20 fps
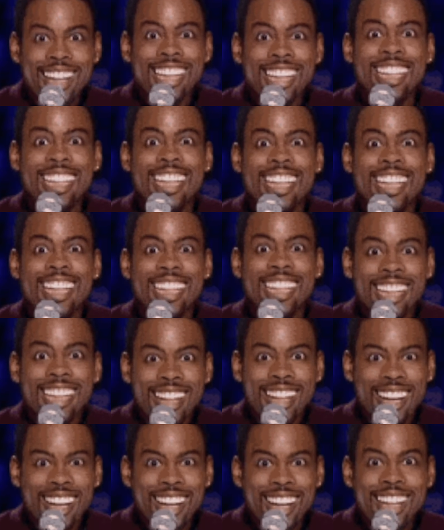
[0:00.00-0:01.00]
Rock ran up
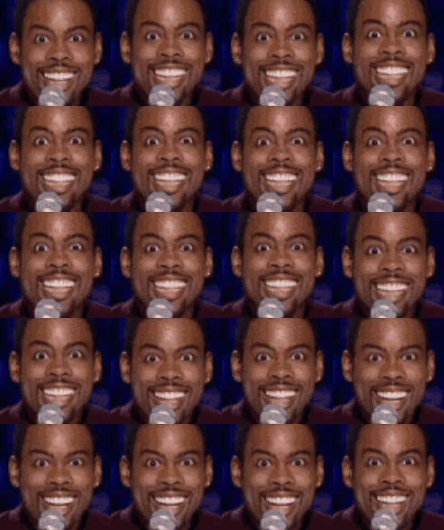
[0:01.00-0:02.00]
on stage.
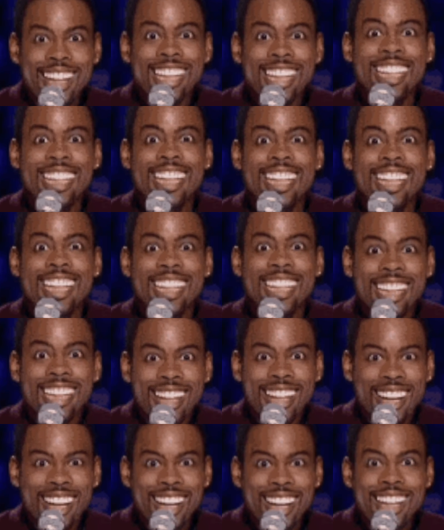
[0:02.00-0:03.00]
I guess he got
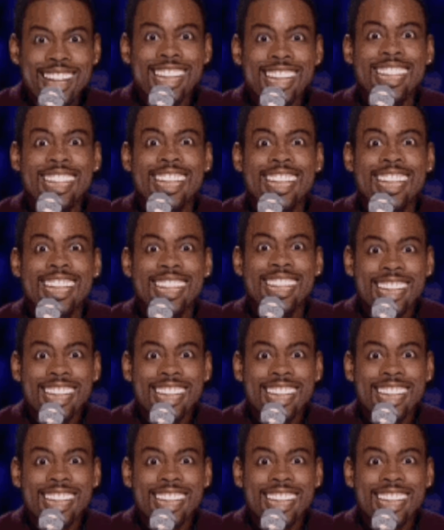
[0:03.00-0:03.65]
PTSD or something. He's,